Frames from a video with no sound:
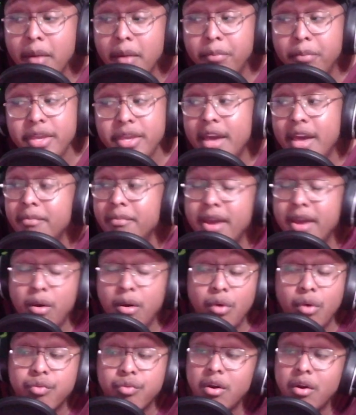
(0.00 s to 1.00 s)
But yeah, man,
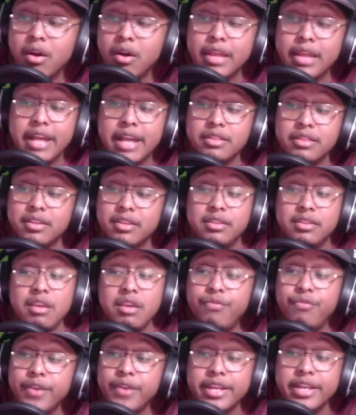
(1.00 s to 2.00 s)
overall, that the
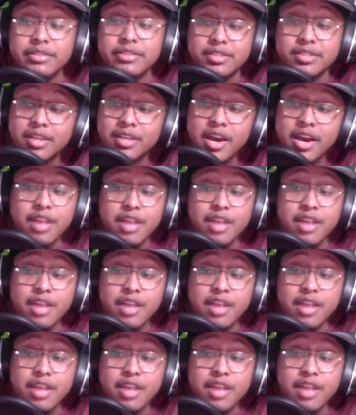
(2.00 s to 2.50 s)
defense,